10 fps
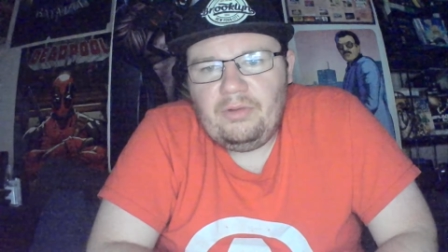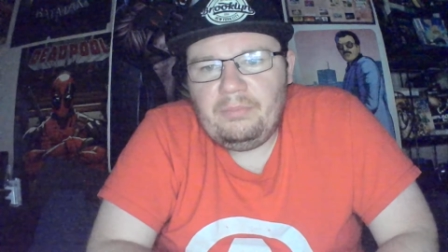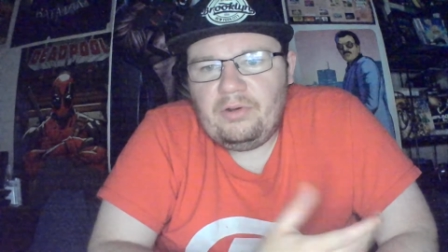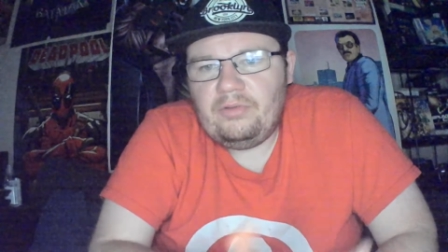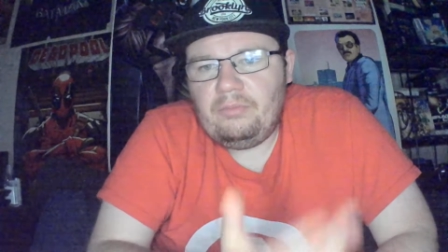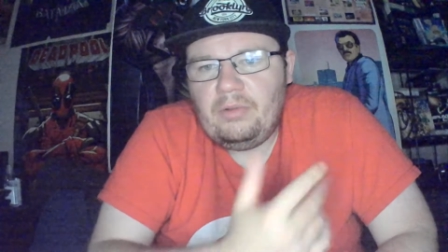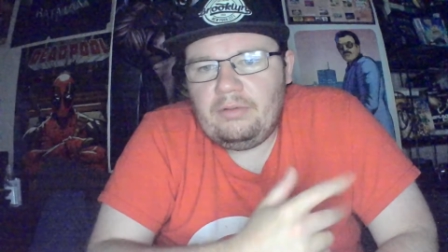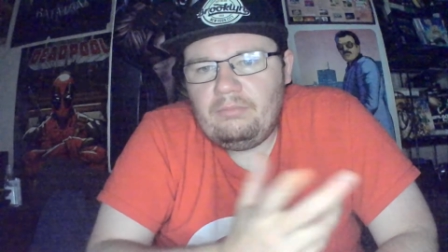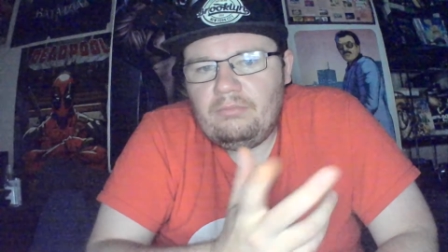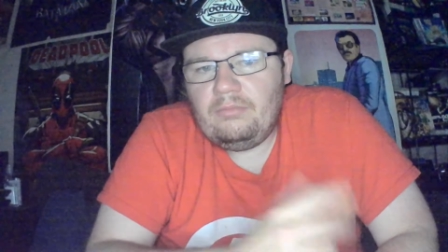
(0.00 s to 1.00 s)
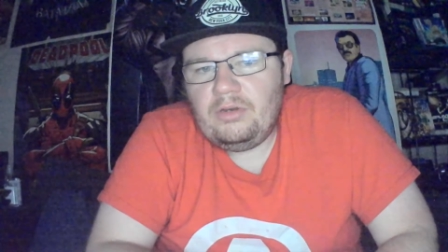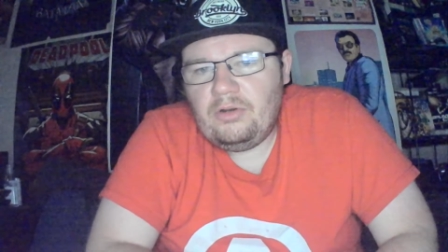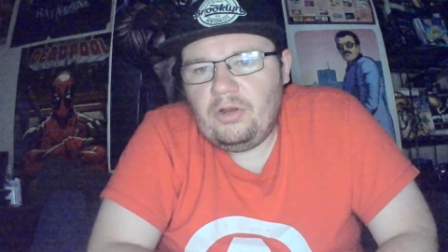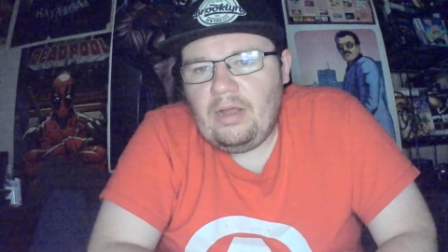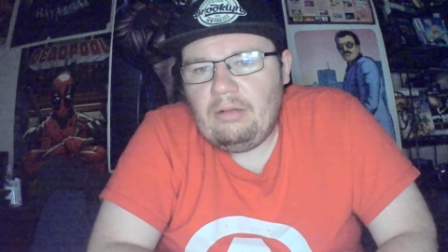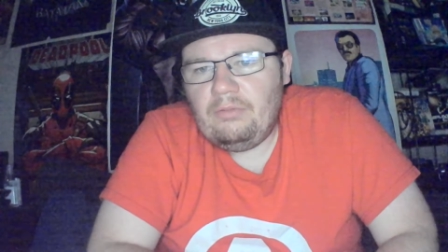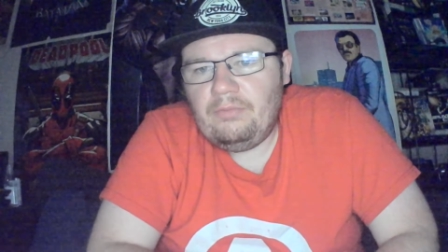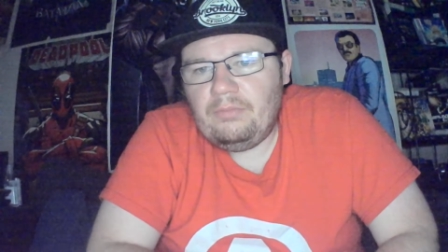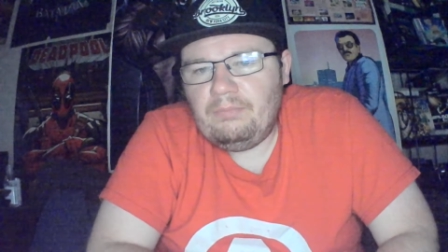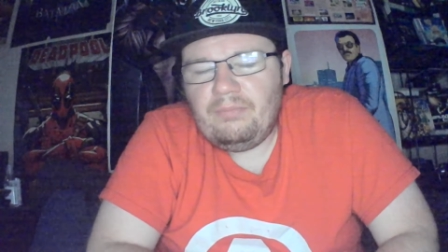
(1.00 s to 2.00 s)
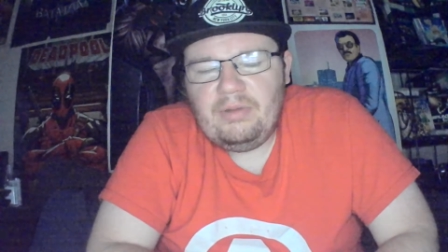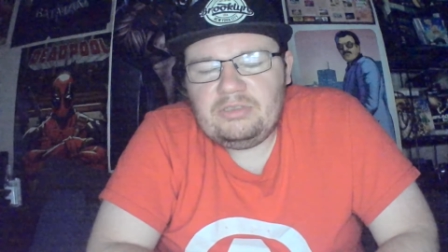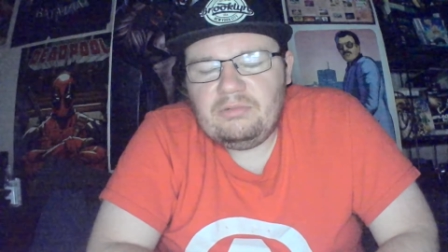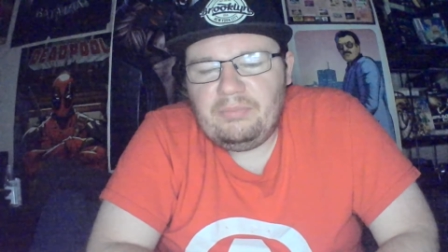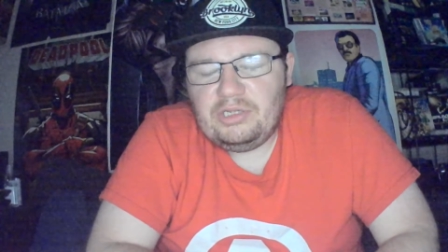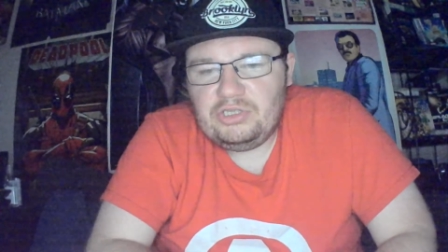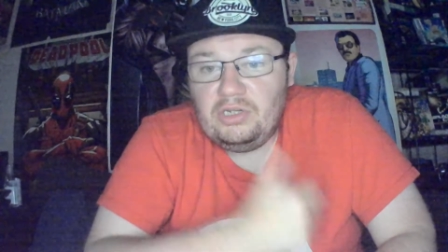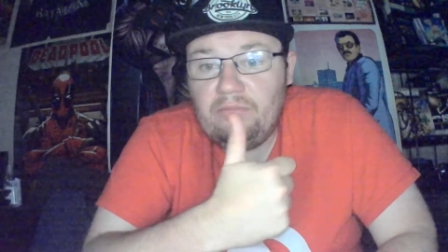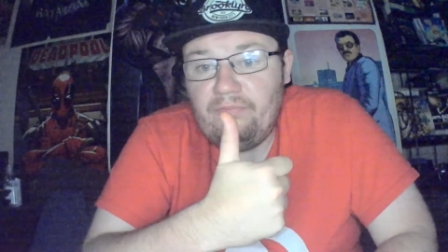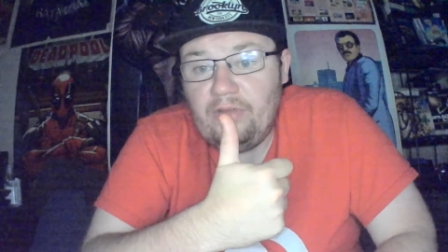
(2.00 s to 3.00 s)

it because it went cut out of the picture-in-picture.